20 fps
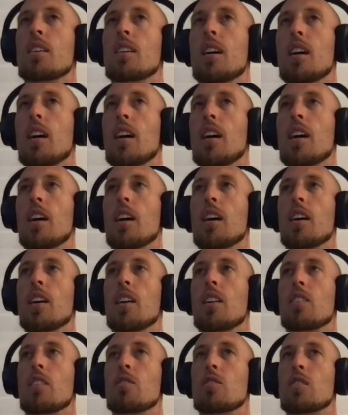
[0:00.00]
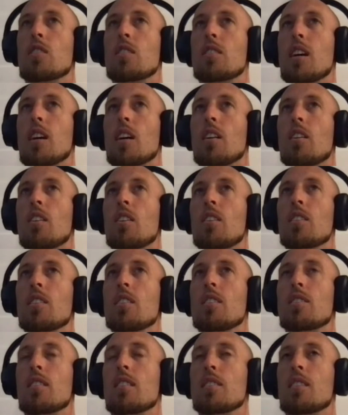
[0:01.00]
And it's just like all
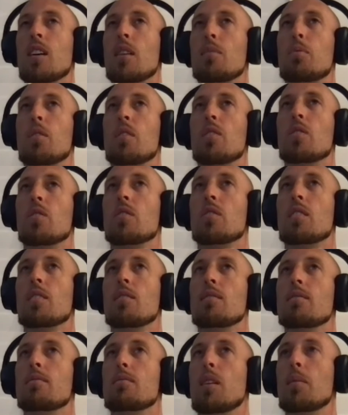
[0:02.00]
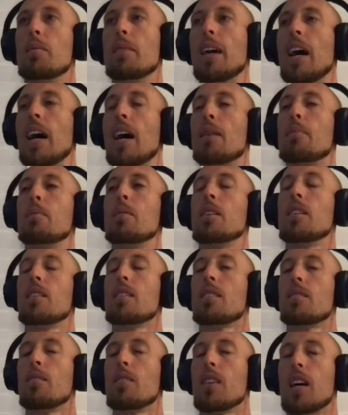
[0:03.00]
these things that previously made me happy.
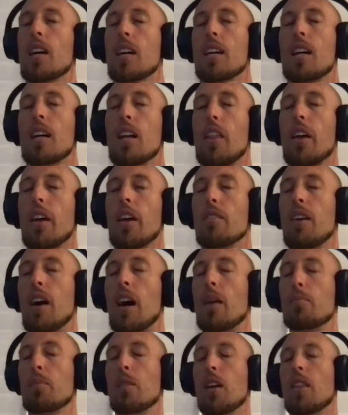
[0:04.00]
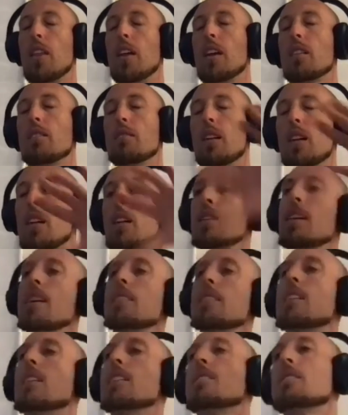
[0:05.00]
And when like I think of happy, I think of like
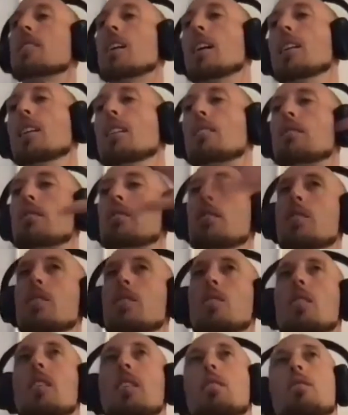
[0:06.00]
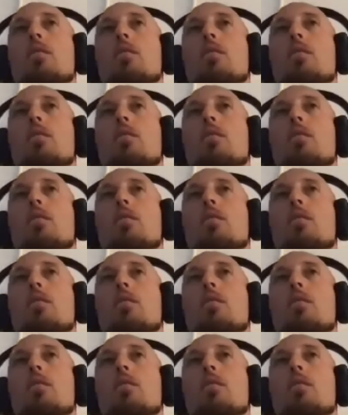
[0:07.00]
things outside, external things,